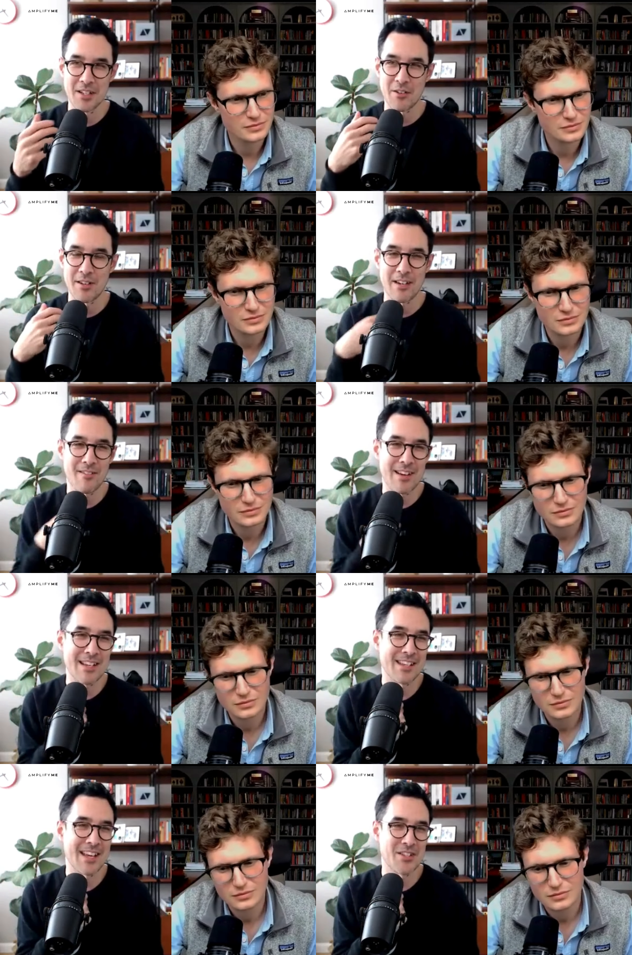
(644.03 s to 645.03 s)
Speaker 1: credit
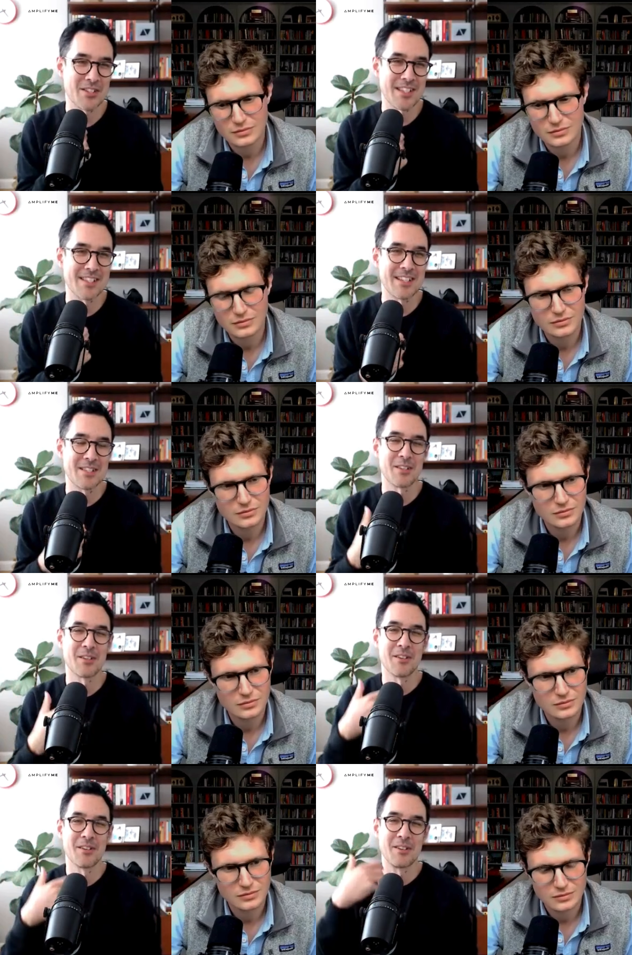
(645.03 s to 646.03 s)
rating agencies need to
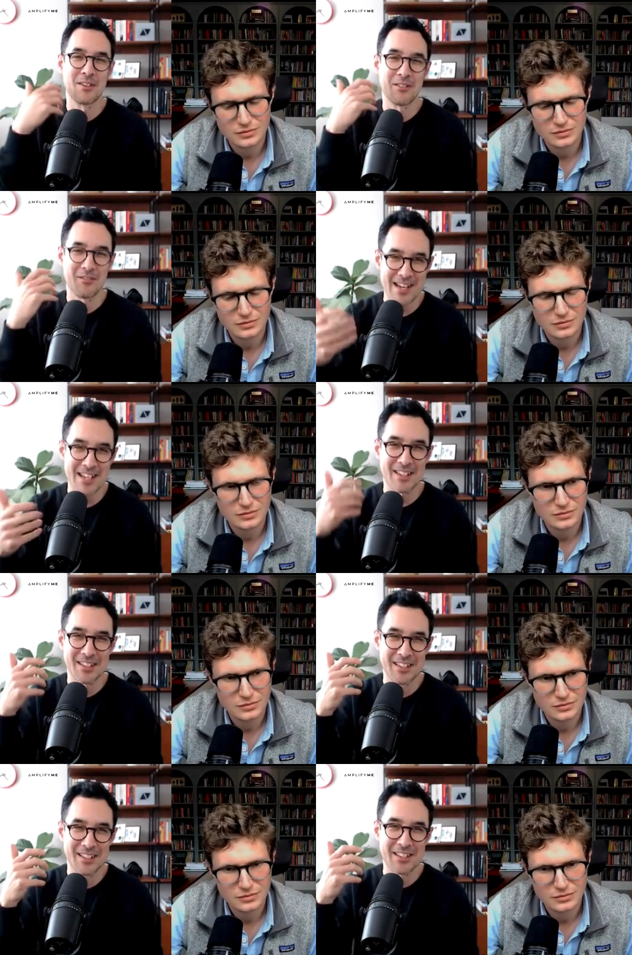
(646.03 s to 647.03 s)
rate
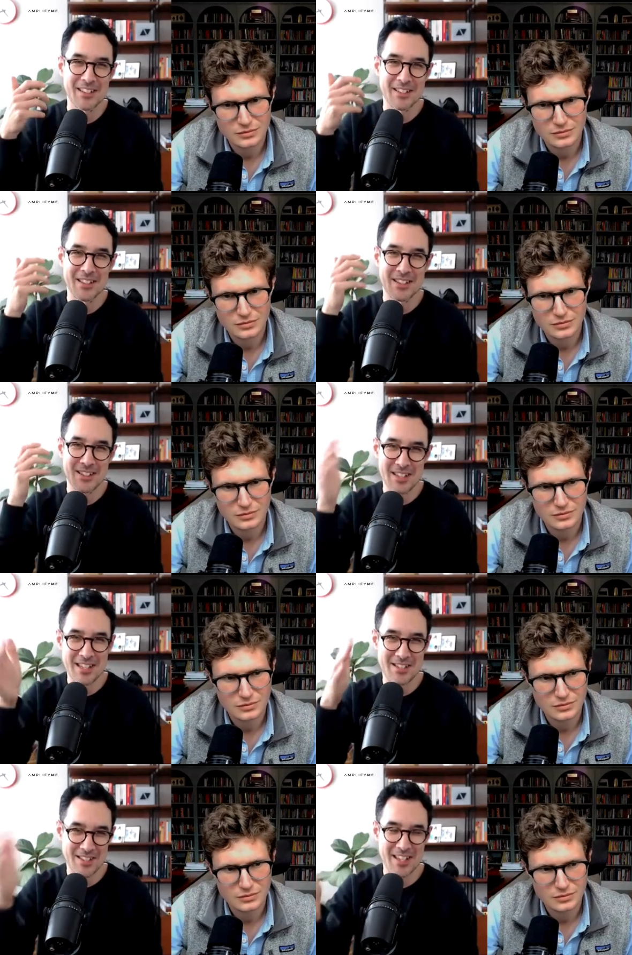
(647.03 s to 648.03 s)

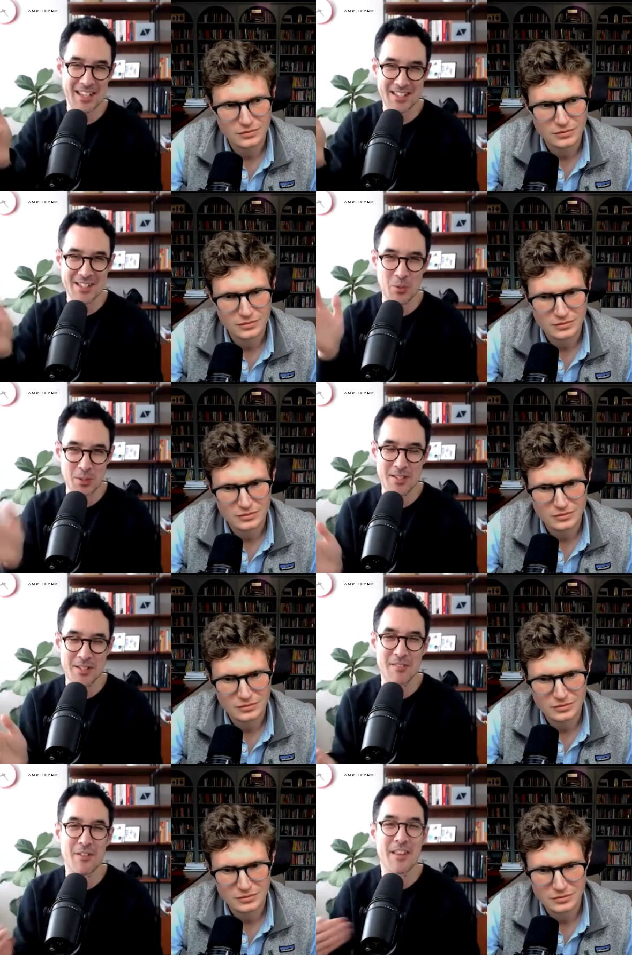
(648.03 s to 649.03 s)
these things in order
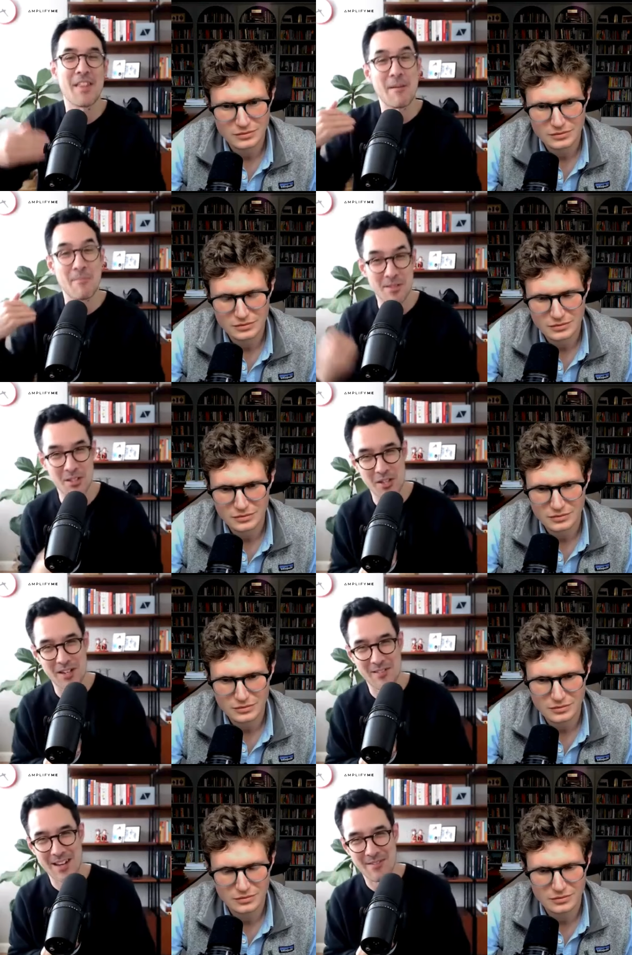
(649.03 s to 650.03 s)
to for them to
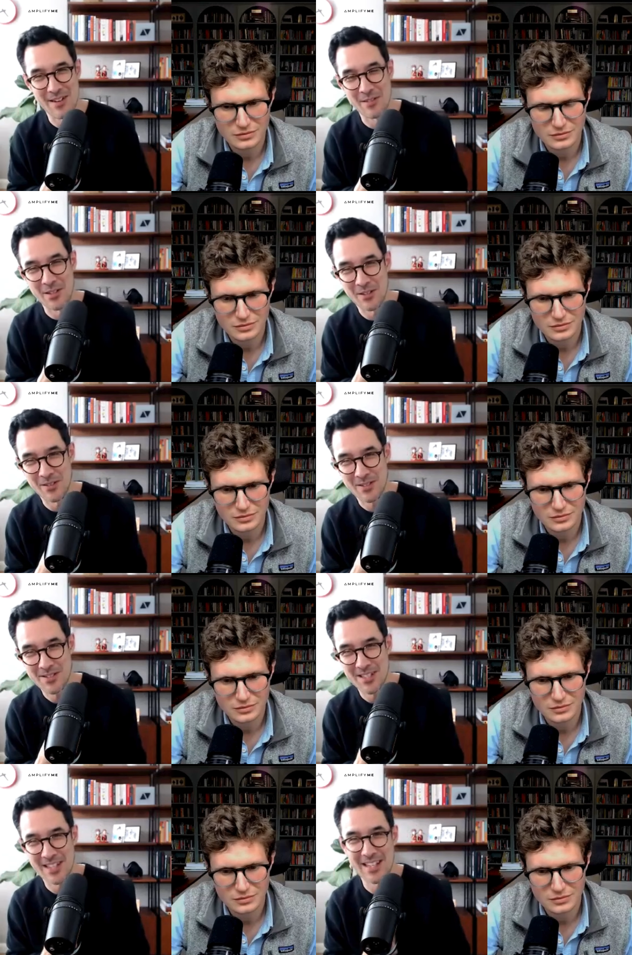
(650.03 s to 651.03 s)
generate revenue.
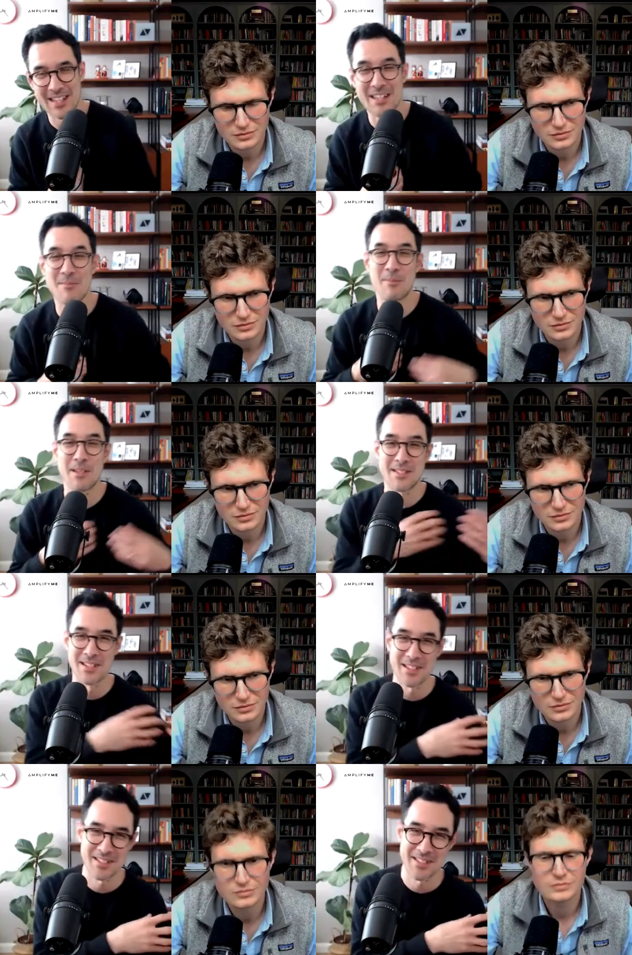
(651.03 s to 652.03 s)
So they need
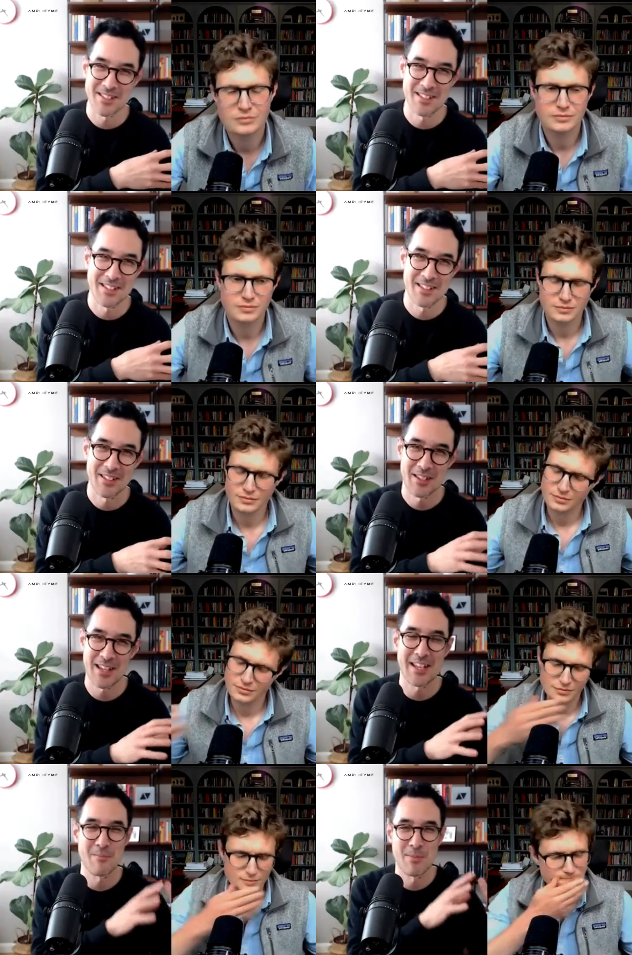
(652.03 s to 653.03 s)
business, they
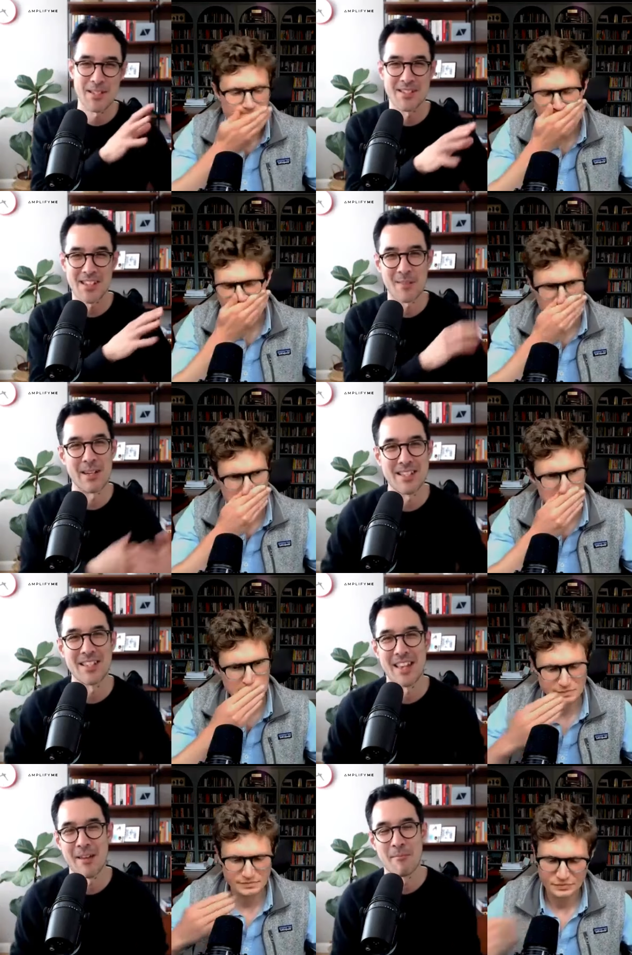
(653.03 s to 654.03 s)
need business coming to
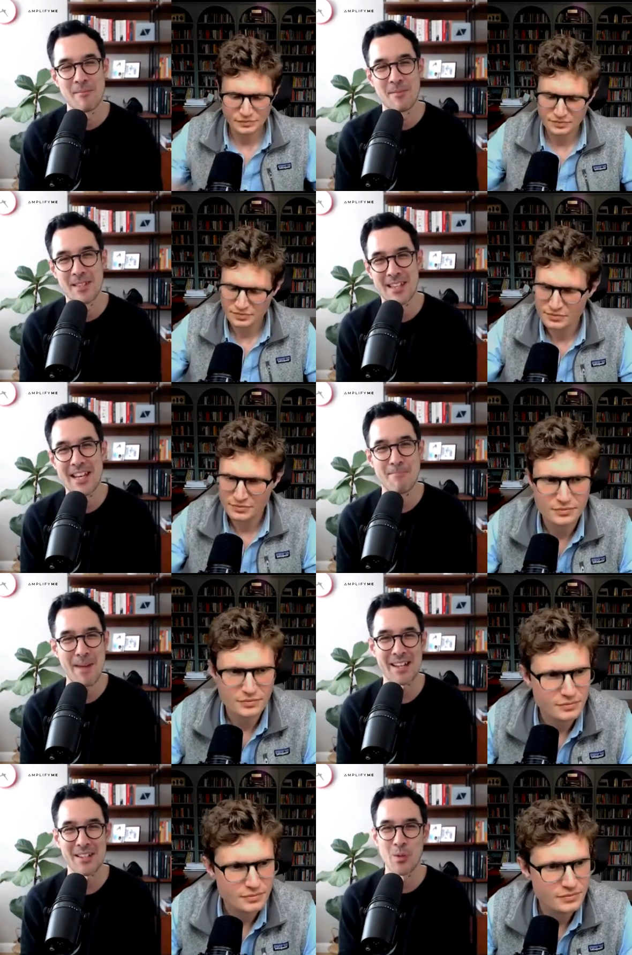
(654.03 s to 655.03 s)
them, they need
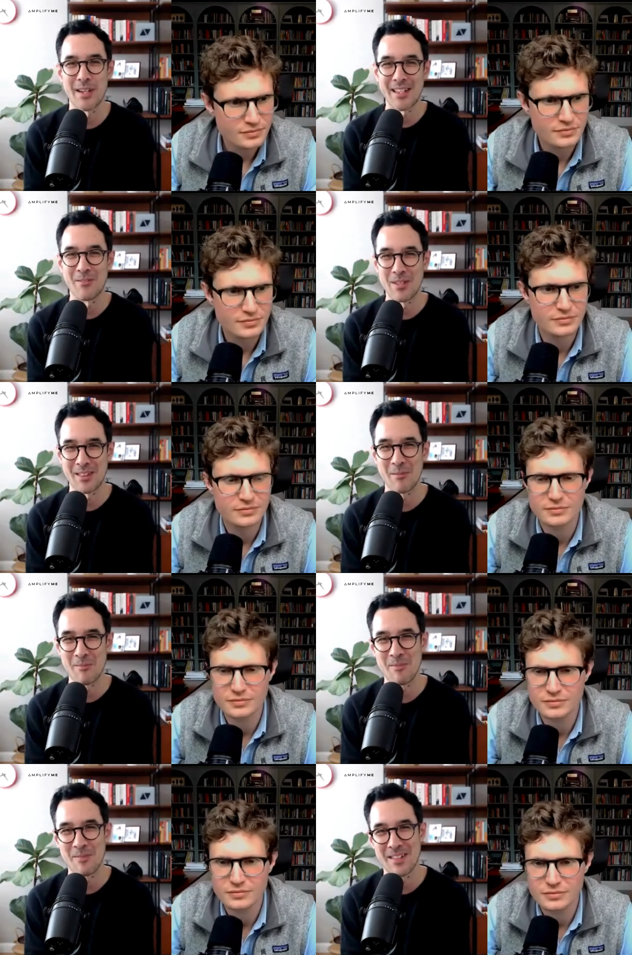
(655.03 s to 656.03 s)
banks working with them
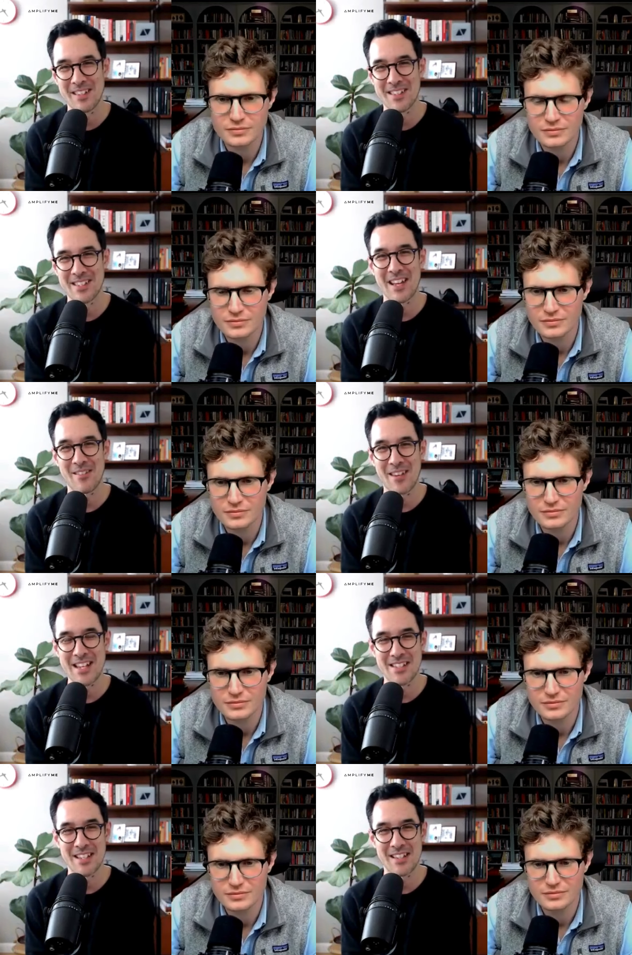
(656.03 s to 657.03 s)
to get
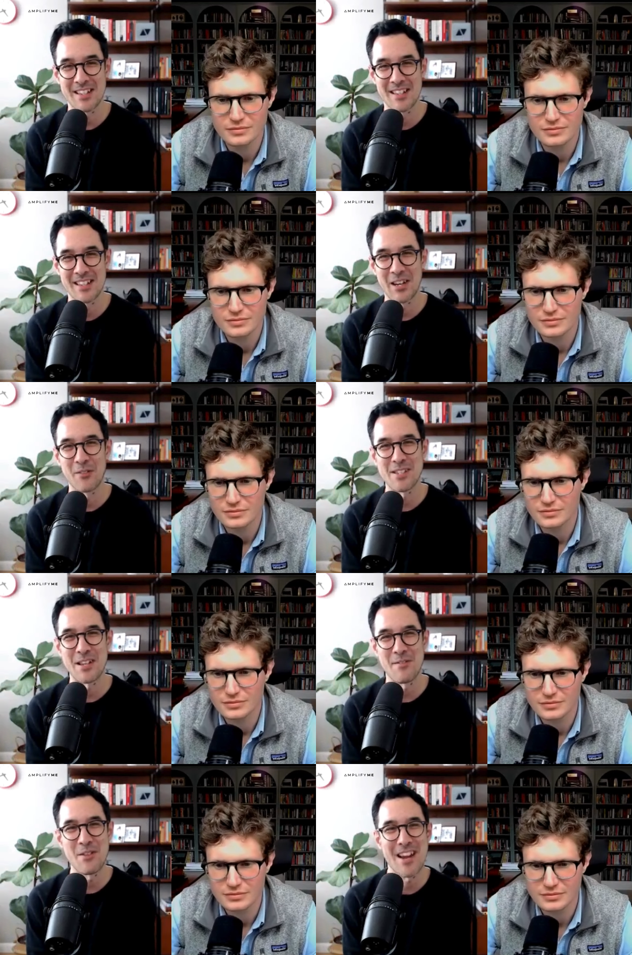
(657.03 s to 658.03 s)
rated. And obviously, if you